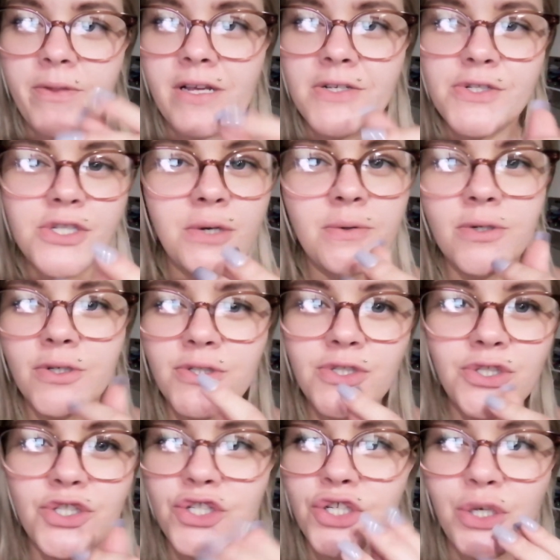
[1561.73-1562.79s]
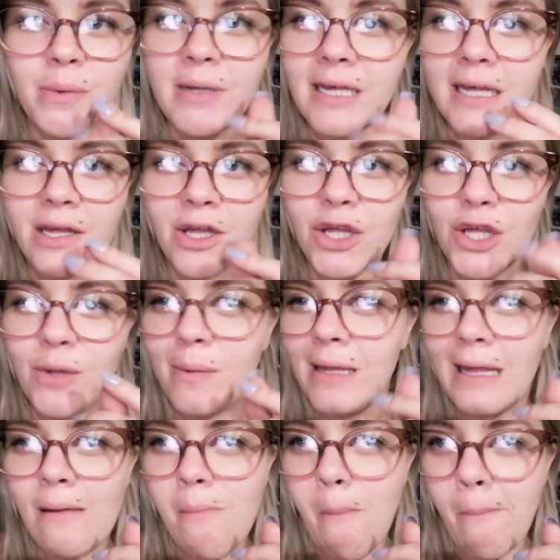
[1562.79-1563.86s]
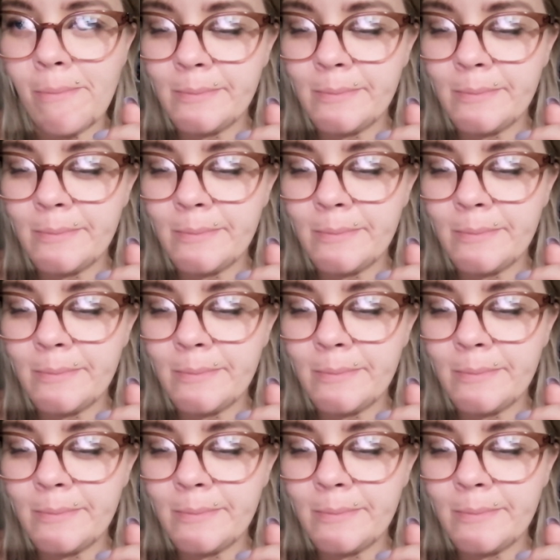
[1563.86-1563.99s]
that's so nice and chewy and gooey.